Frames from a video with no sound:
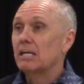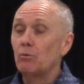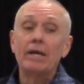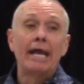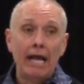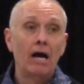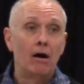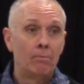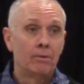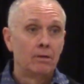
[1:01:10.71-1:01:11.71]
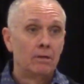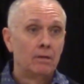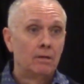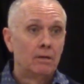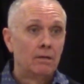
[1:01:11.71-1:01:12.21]
can we help
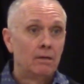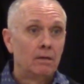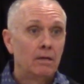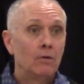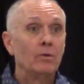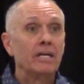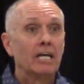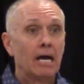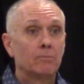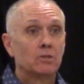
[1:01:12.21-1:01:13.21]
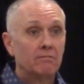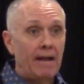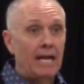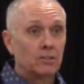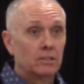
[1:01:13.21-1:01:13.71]
when it comes to
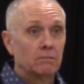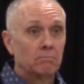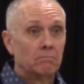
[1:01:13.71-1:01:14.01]
evangelism?